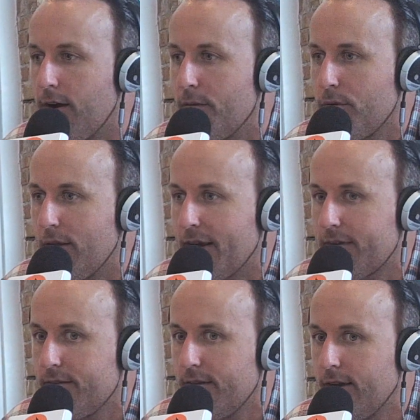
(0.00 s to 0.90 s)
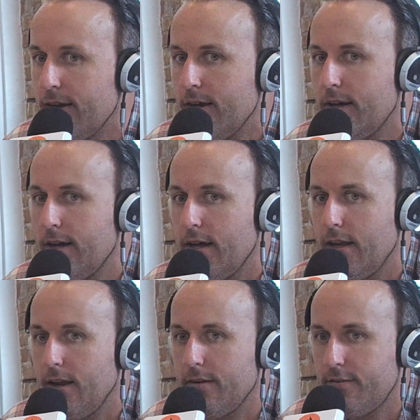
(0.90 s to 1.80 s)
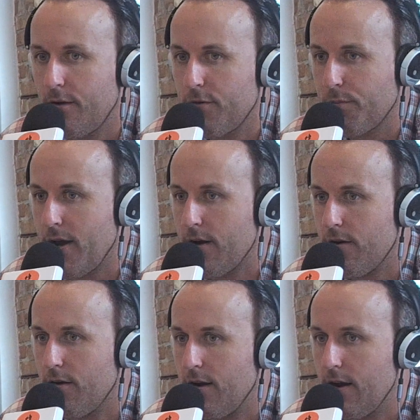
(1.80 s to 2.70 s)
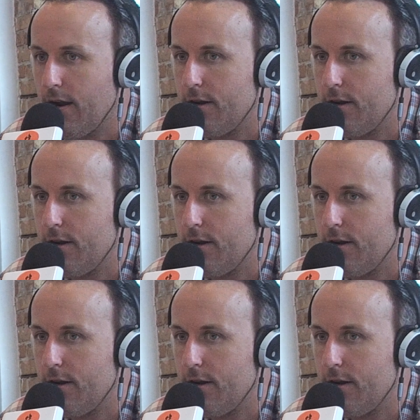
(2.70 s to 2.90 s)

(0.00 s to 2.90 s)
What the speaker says: complex subject matter